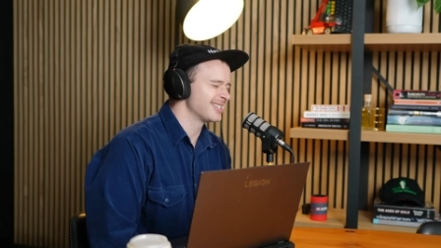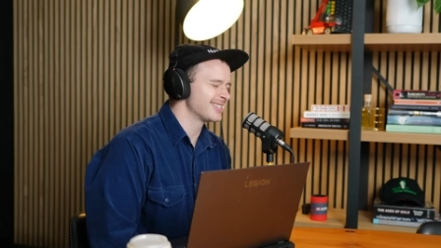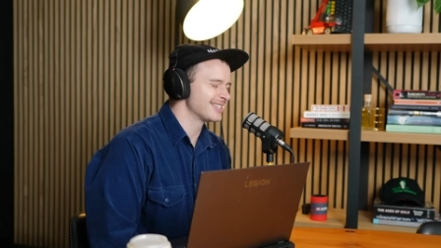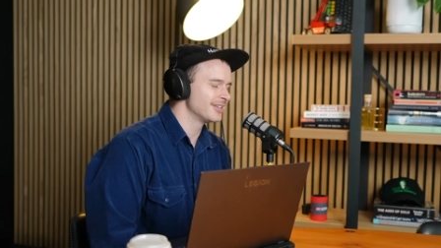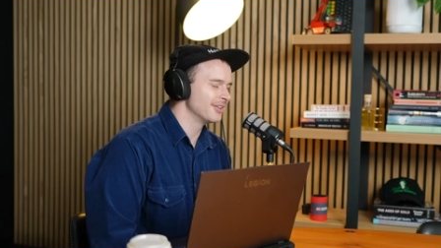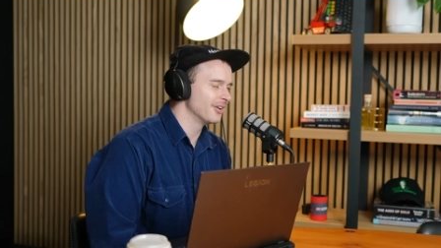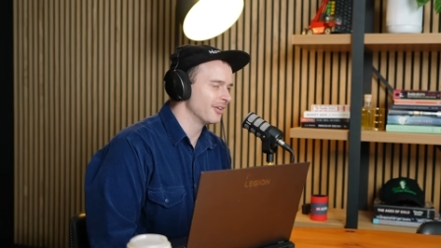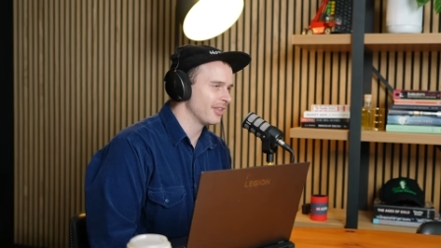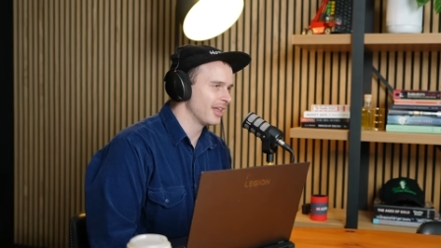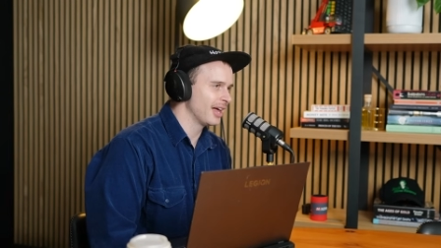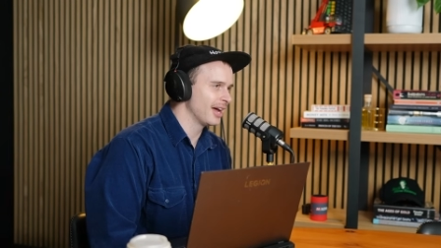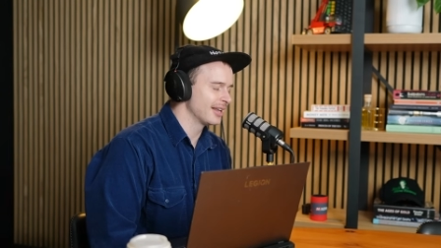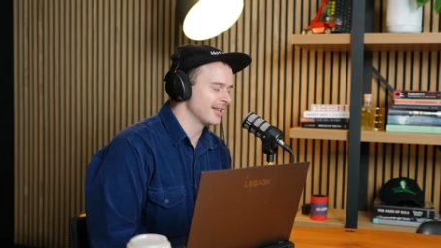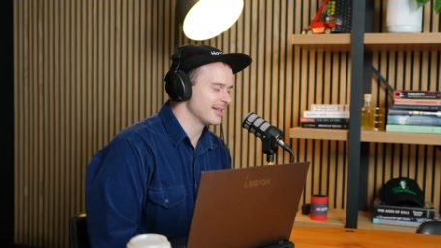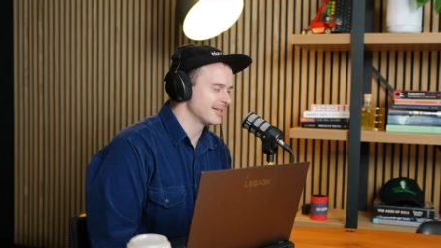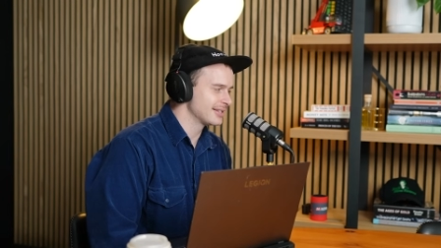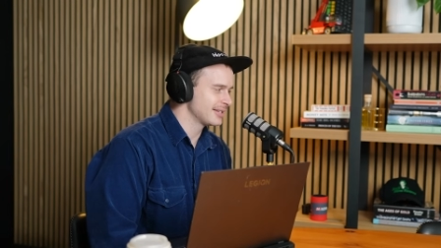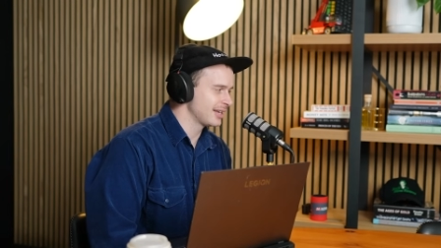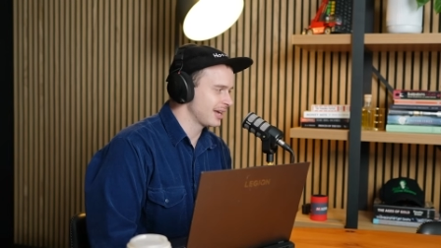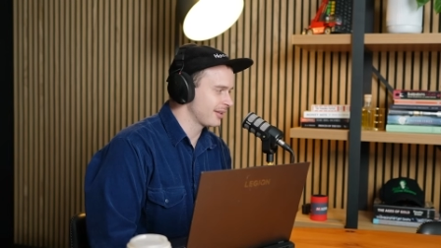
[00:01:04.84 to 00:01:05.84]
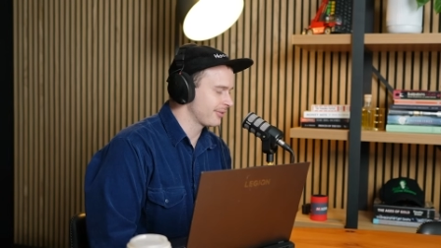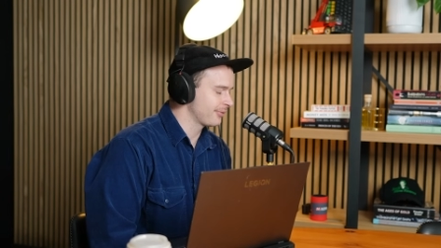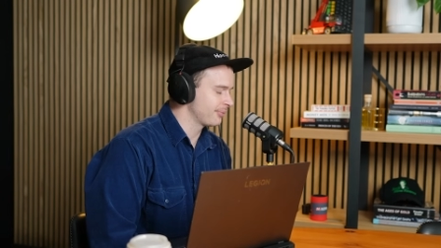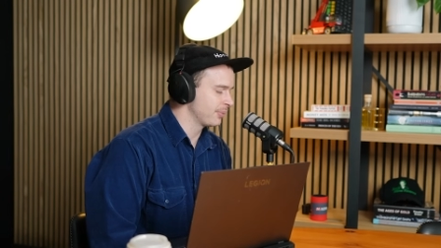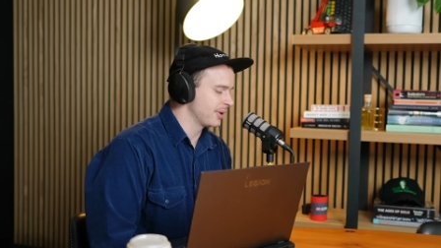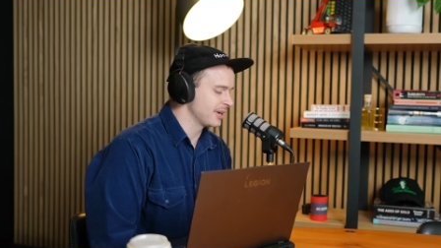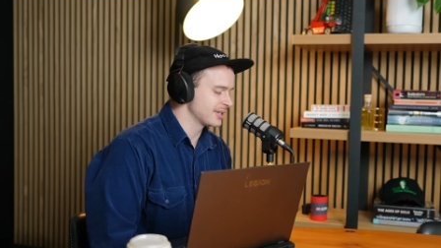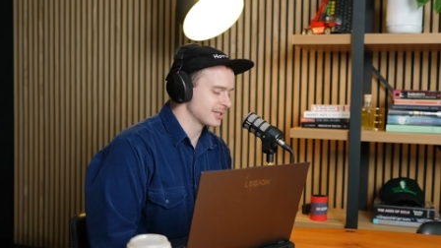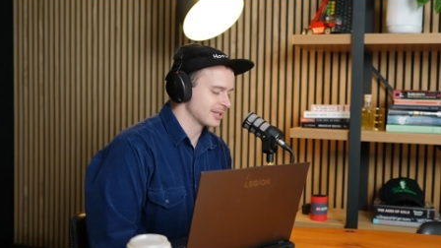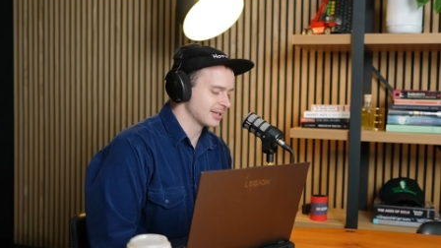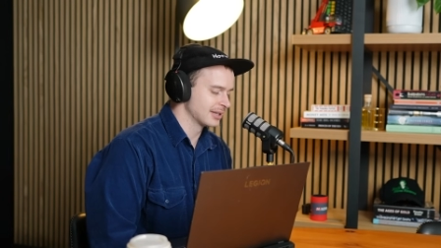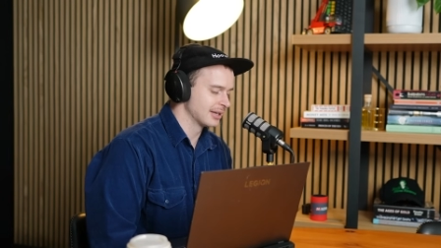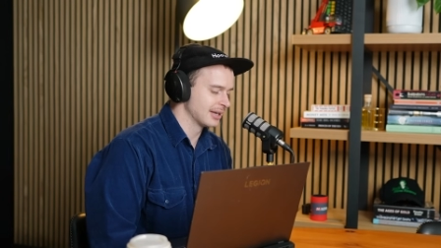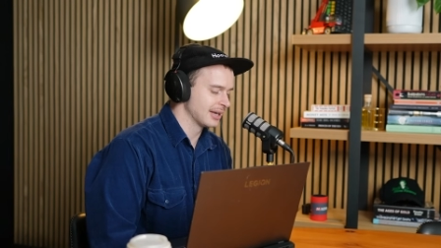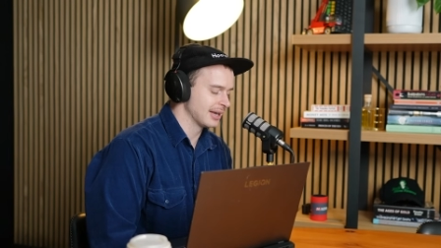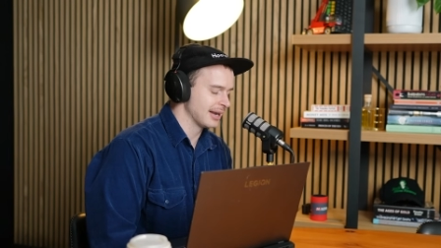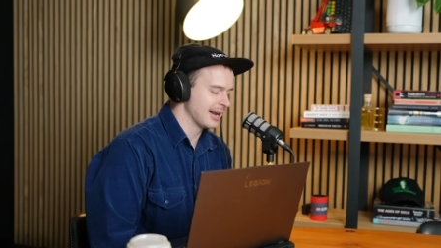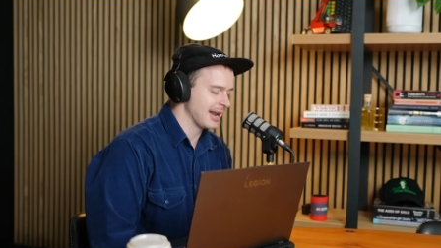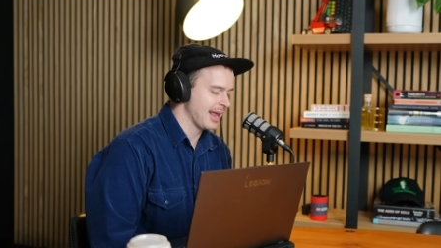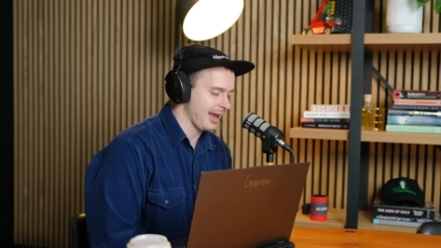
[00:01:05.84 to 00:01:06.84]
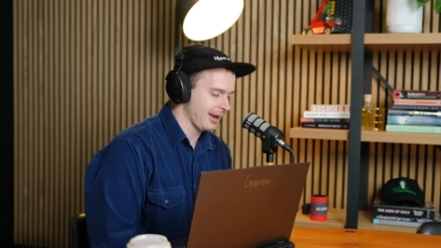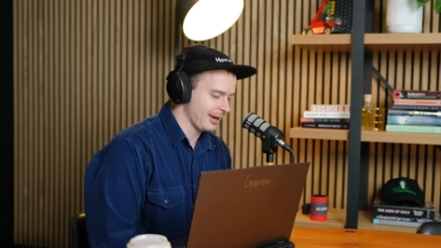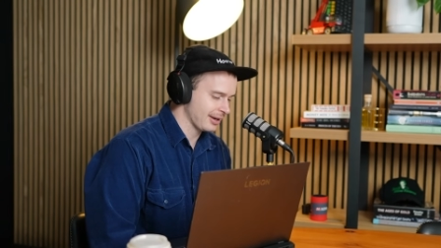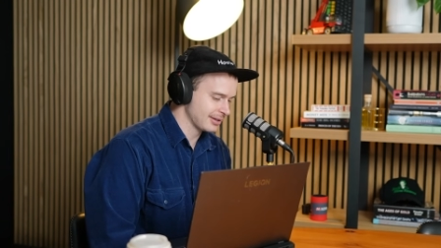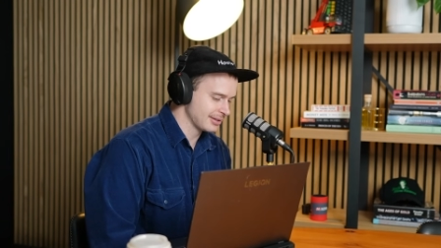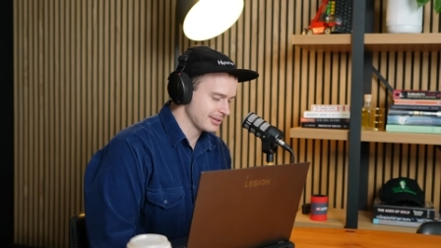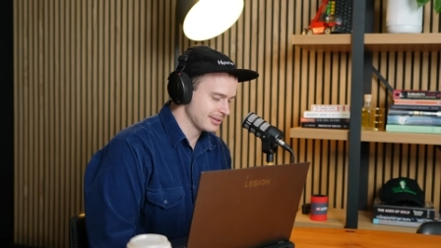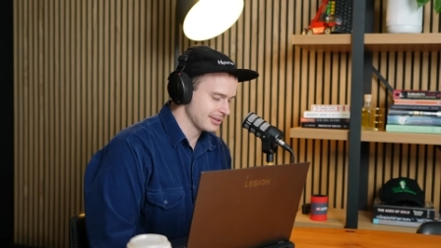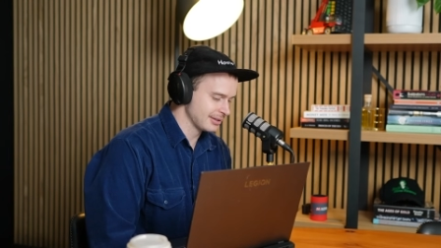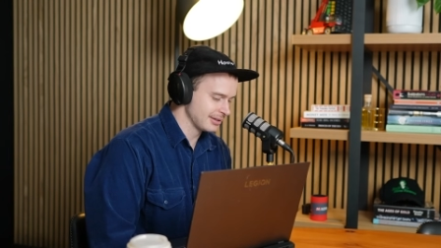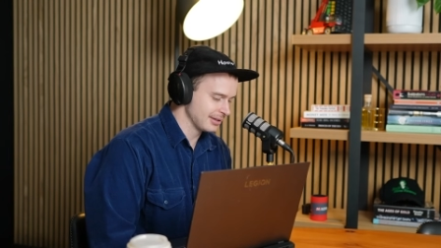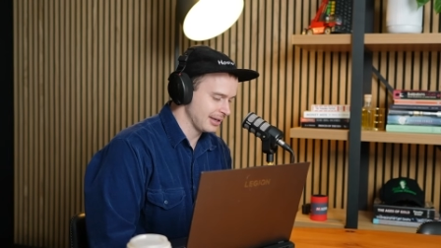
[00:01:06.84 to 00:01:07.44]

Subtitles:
It's not that. It's Southwest Connect.